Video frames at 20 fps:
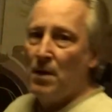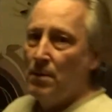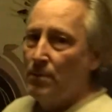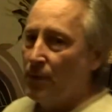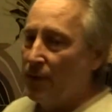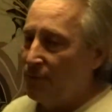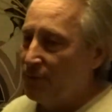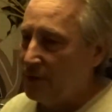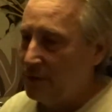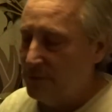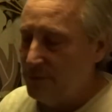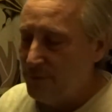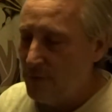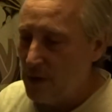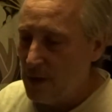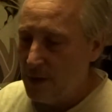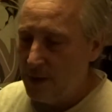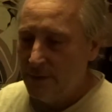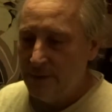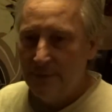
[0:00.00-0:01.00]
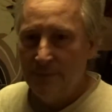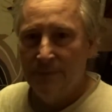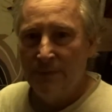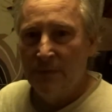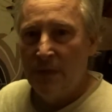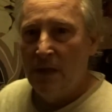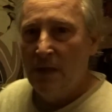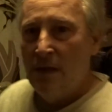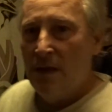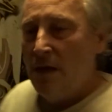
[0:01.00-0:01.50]
Perfectly fine.
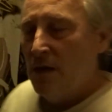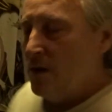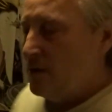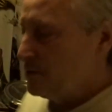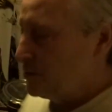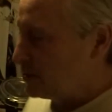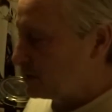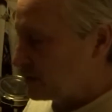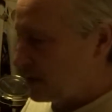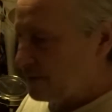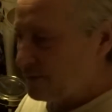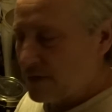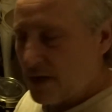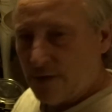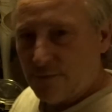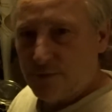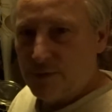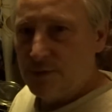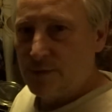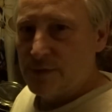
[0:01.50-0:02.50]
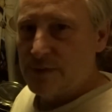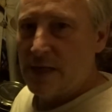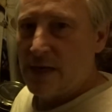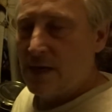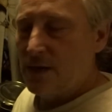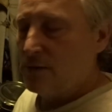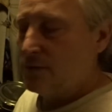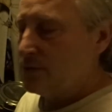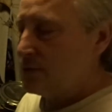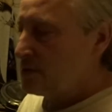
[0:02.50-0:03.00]
Just have to have two
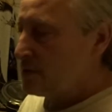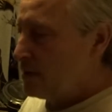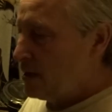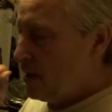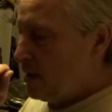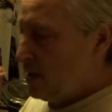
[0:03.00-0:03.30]
sounds.